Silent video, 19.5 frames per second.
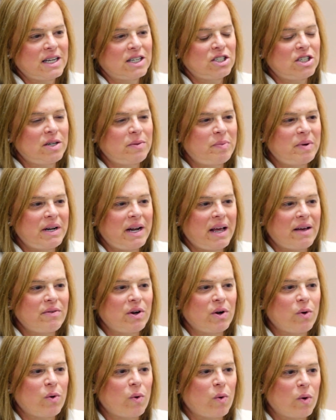she had been
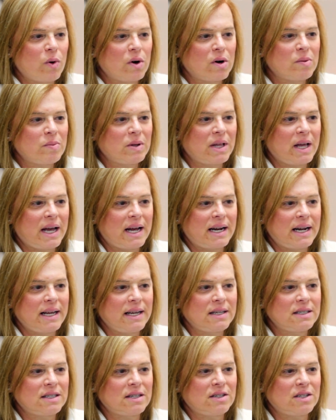having horrible
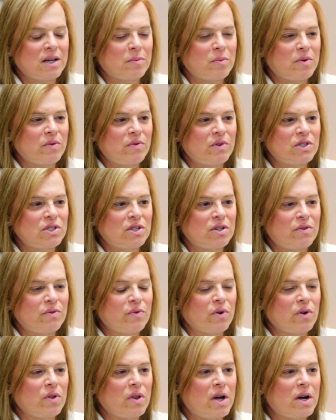headaches and double vision
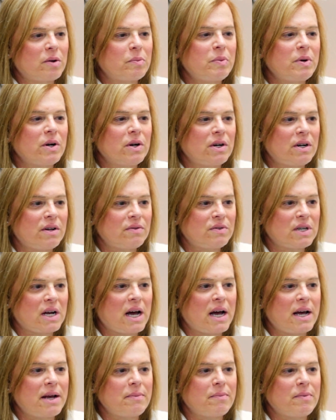for a long period of
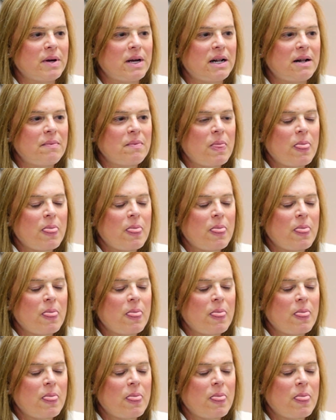time, but